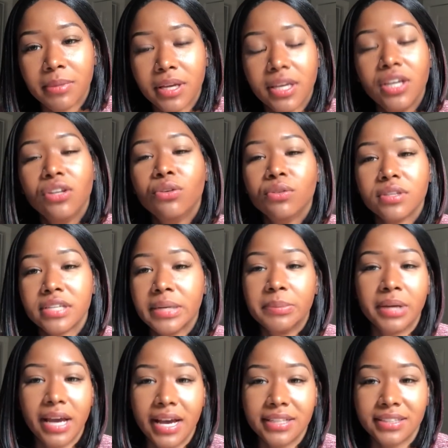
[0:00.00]
Like, he knew the type
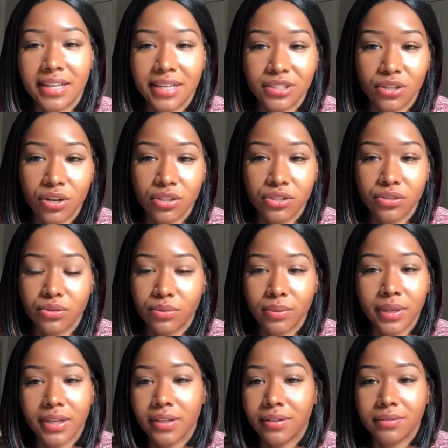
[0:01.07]
of guys that I talked to,
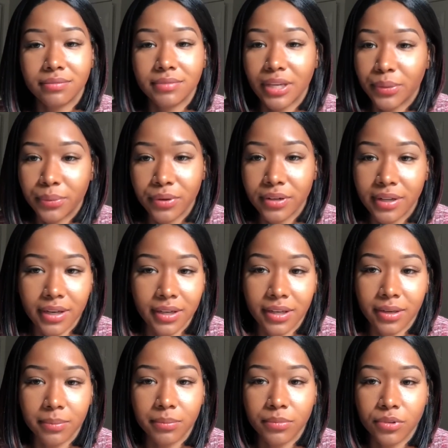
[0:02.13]
and they weren't like
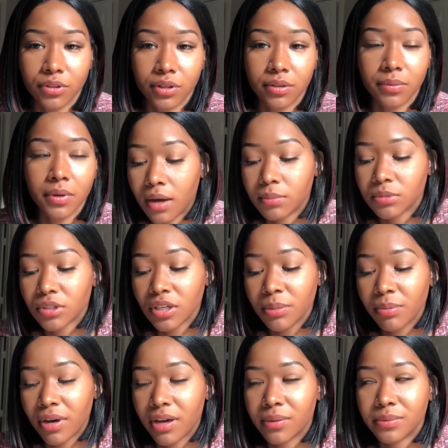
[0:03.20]
him, you know. So he
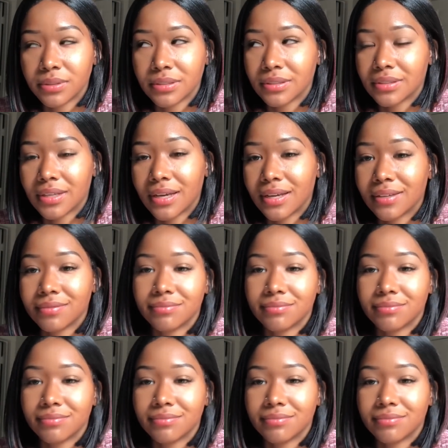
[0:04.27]
probably was just like,